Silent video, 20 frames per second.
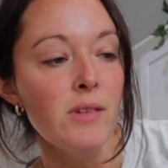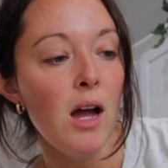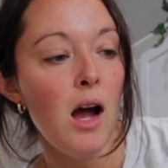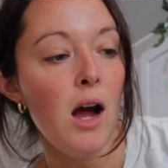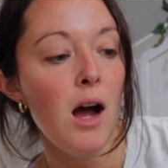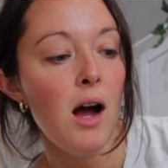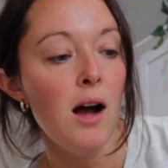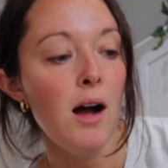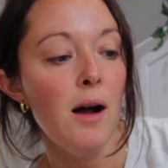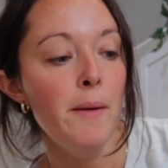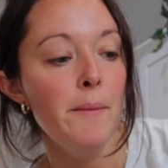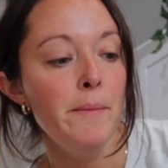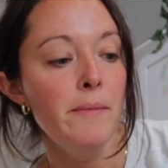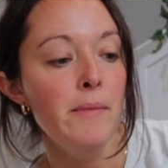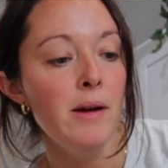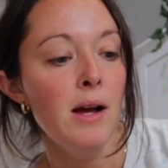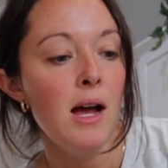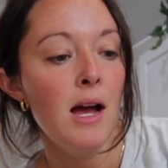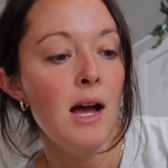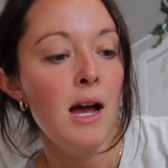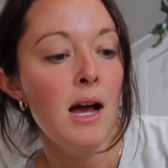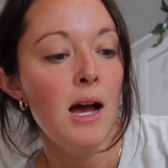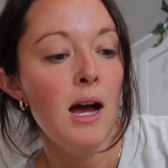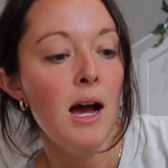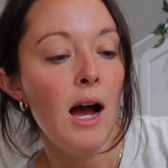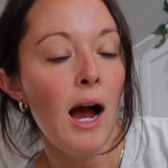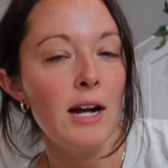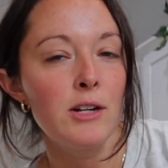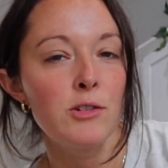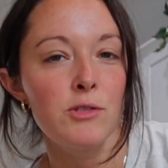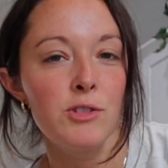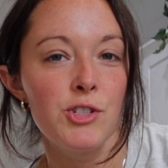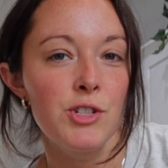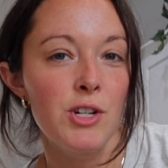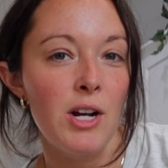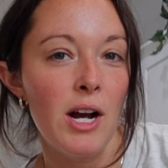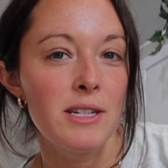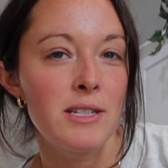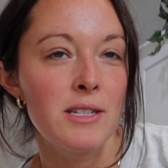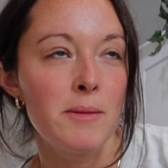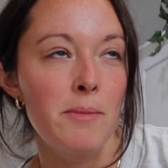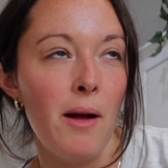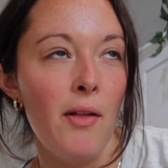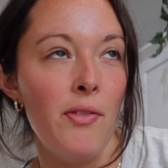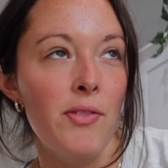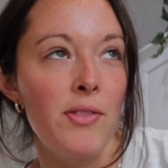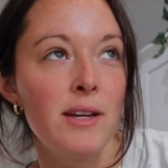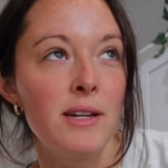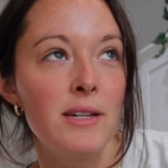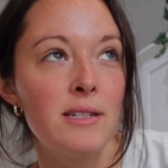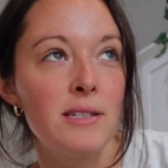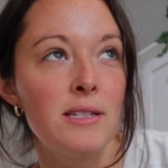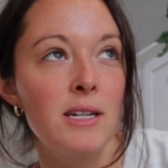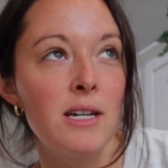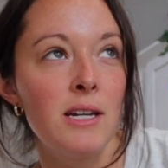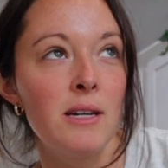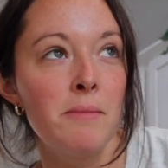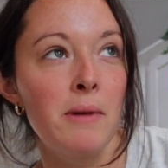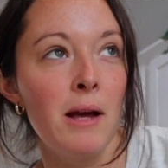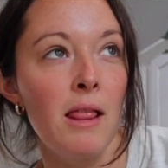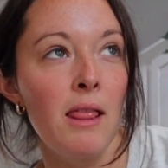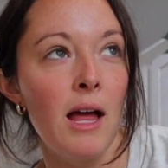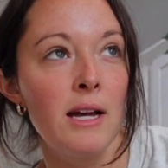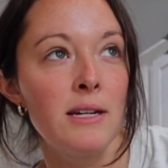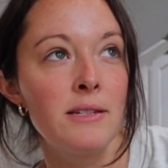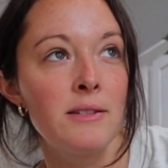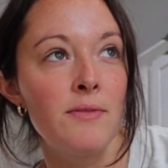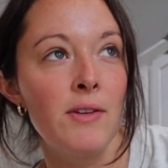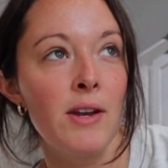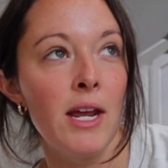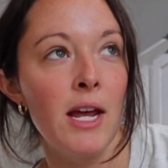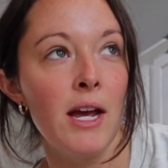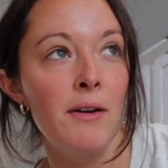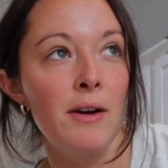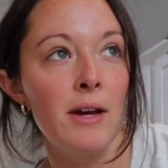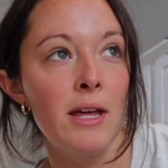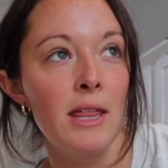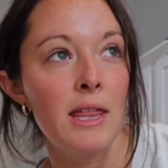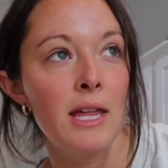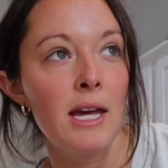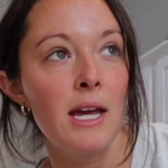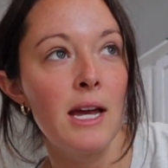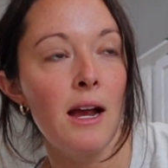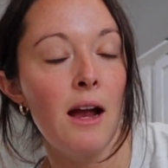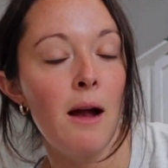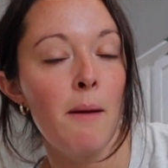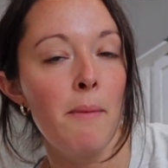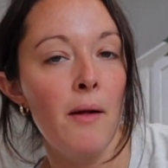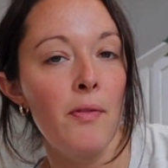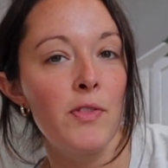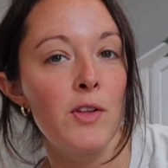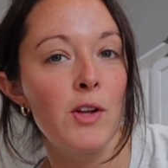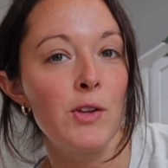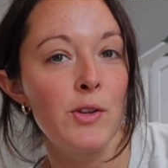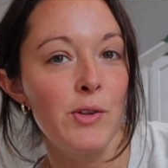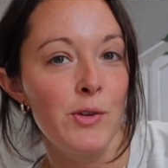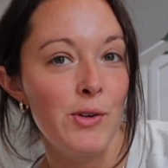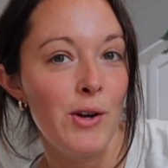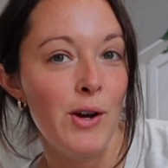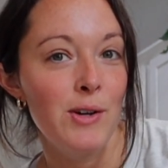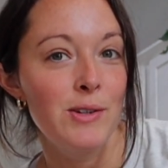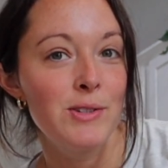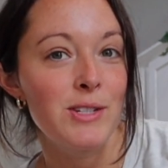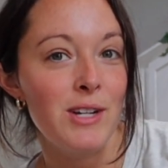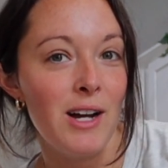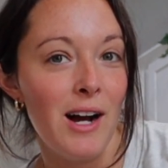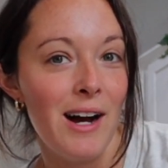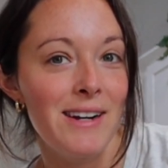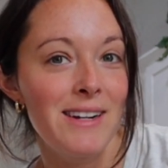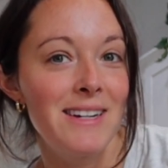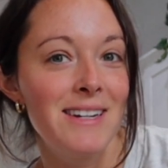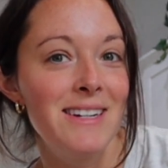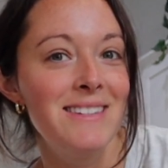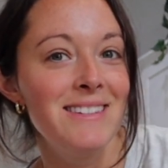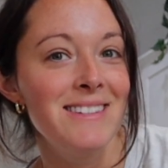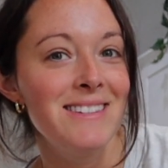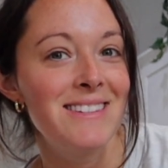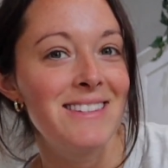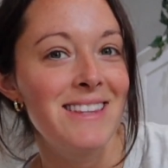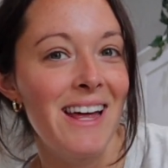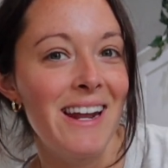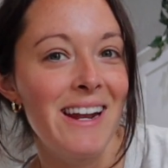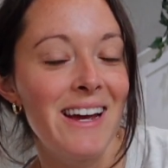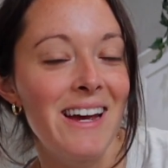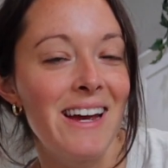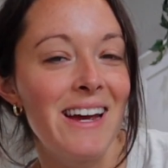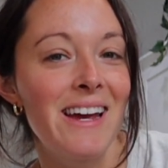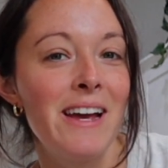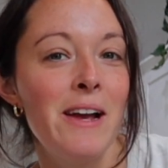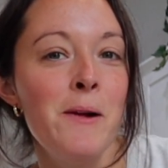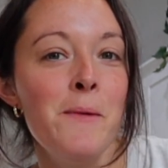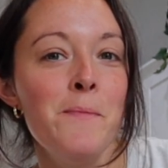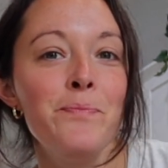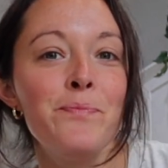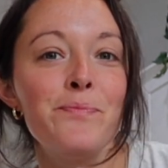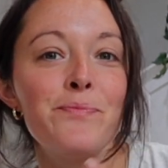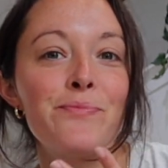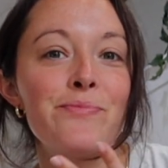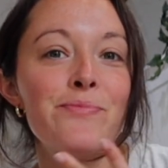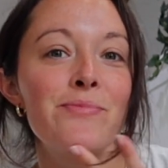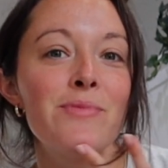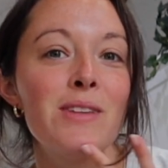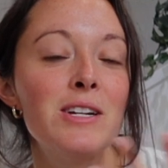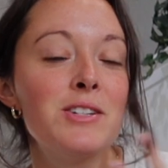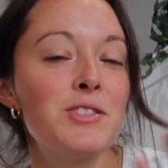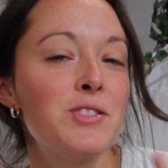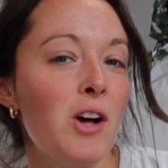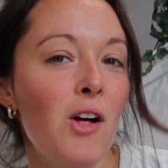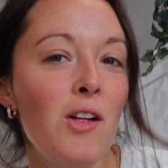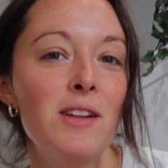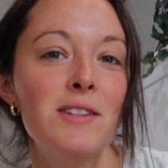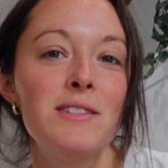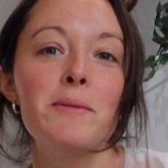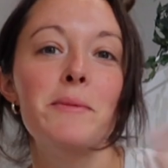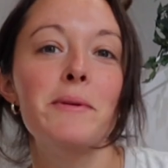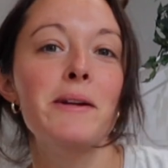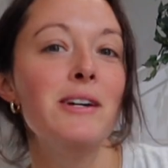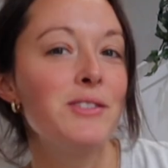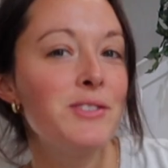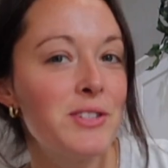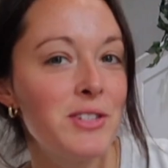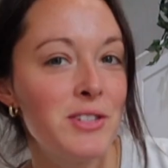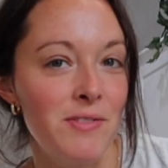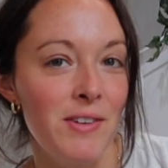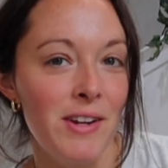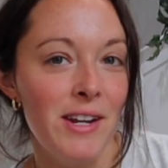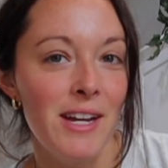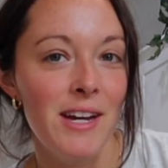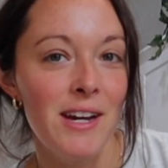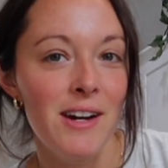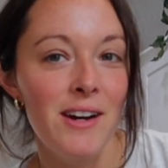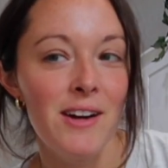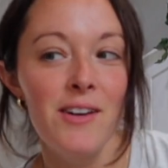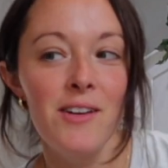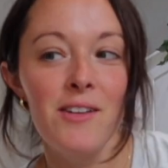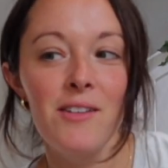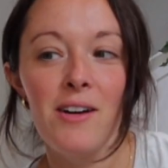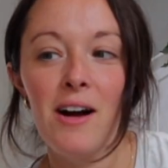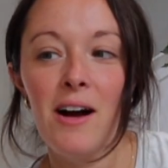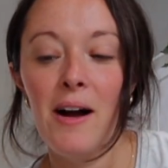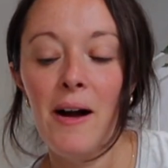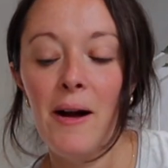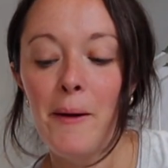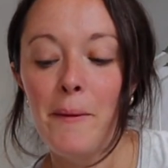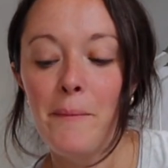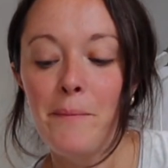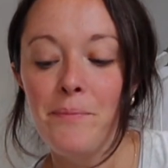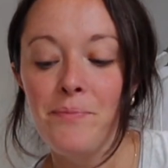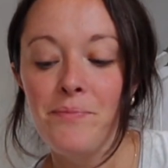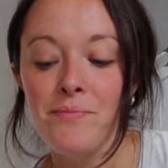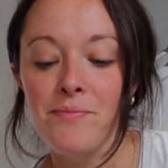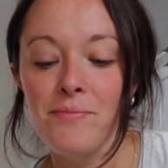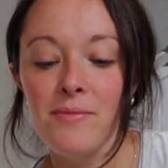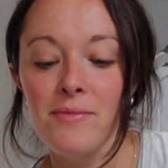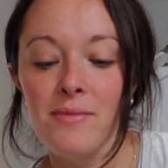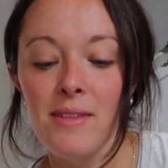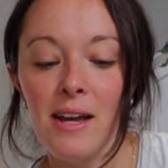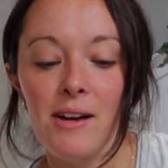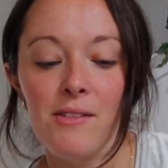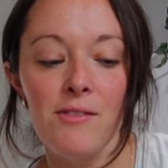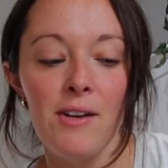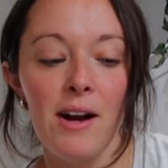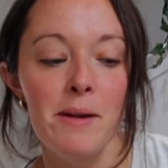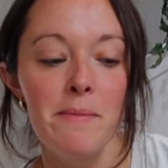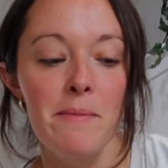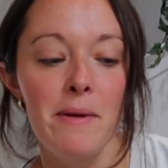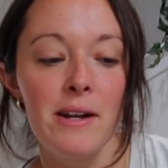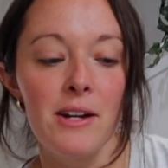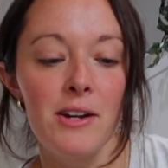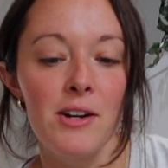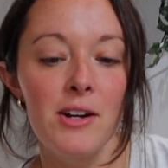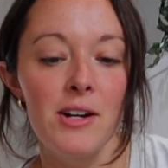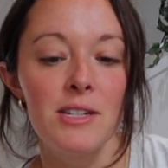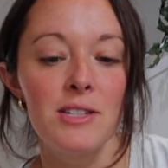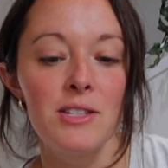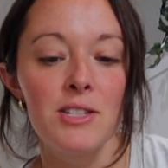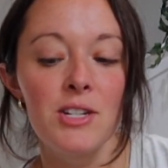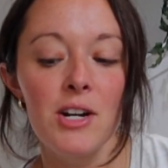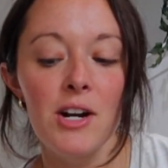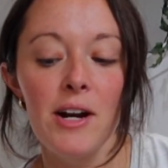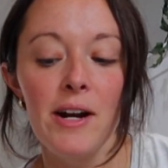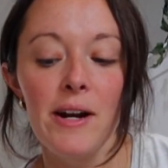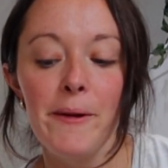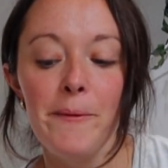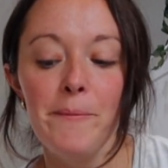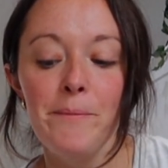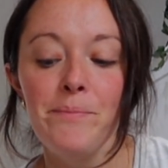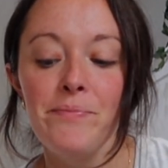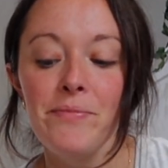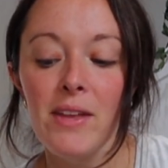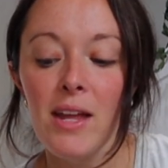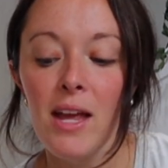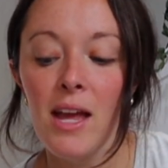I told you guys about this in my last video, I think, about the glucose goddess that I saw on someone else's video, like recommended her Instagram.